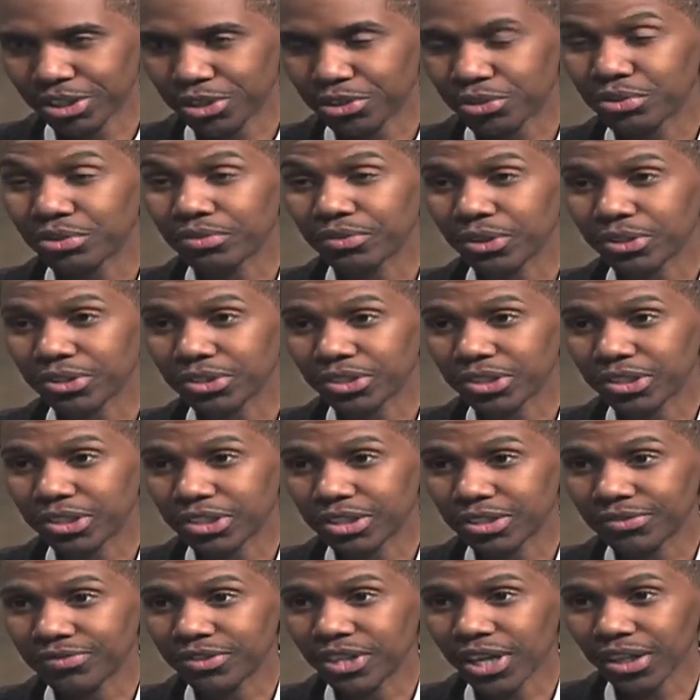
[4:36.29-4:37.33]
the
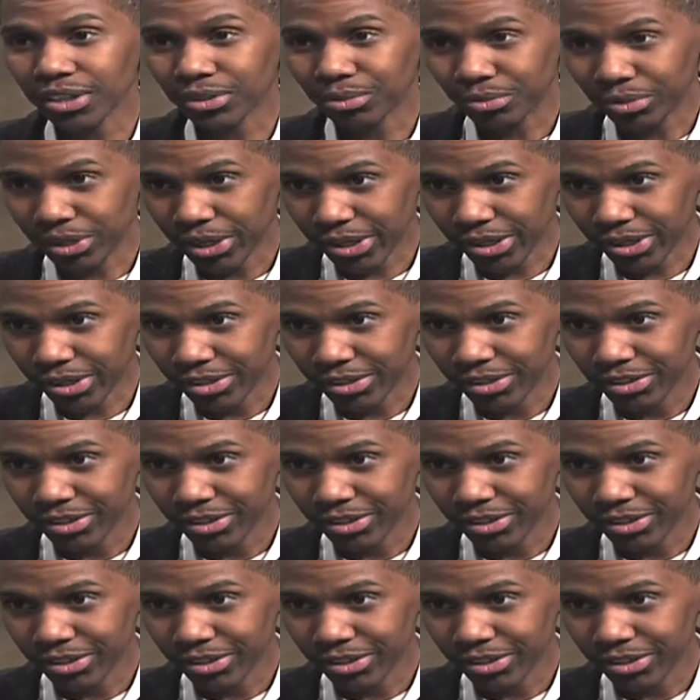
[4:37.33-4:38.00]
University of Delaware.